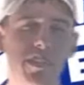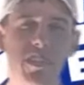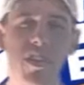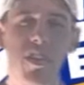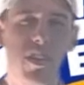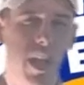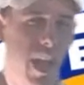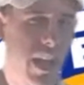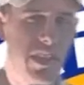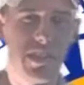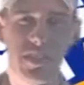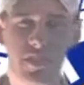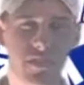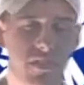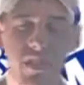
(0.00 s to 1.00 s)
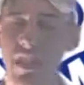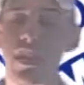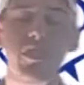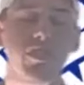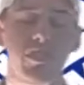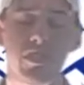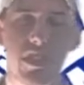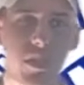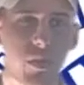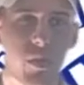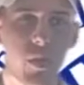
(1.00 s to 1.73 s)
and all kinds of interesting